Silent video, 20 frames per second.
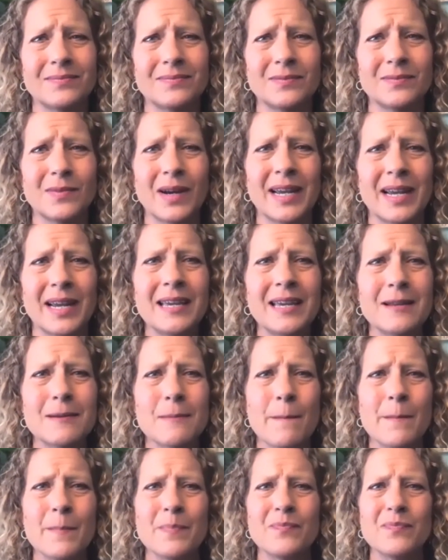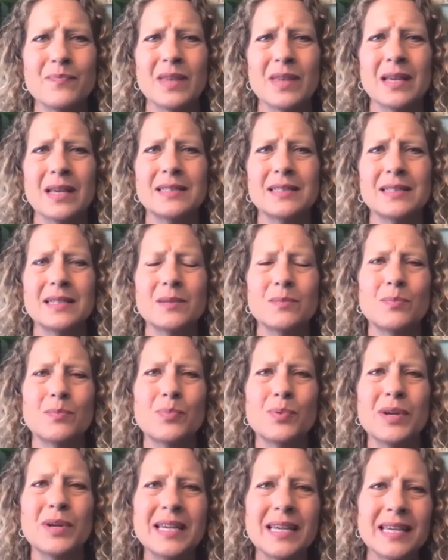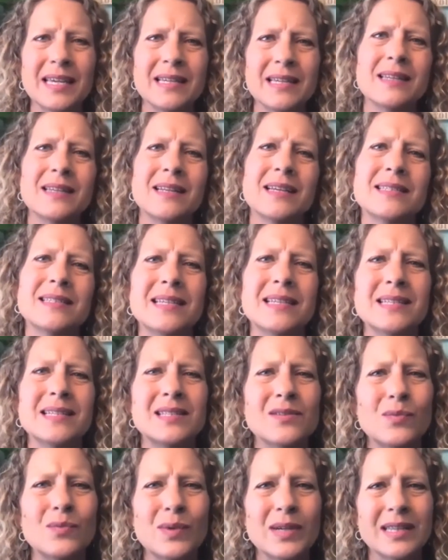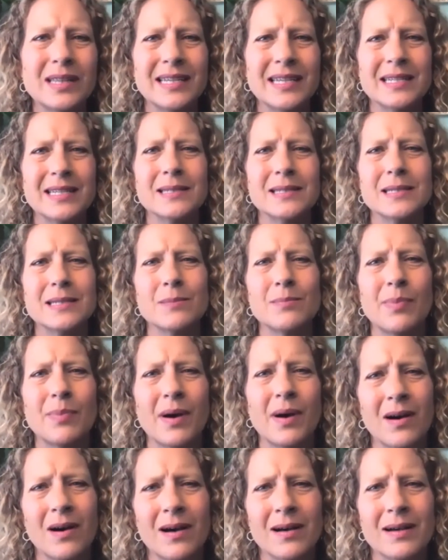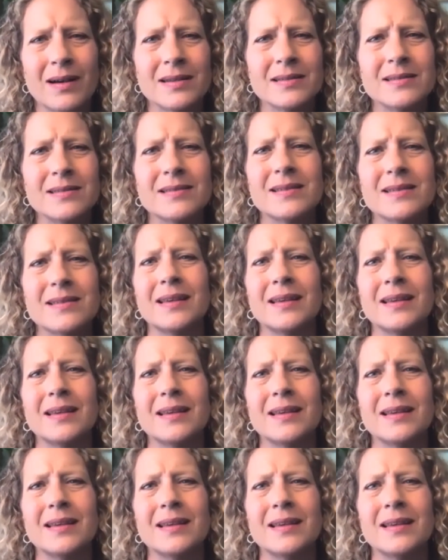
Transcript: right? To bring in a sense of willingness to pause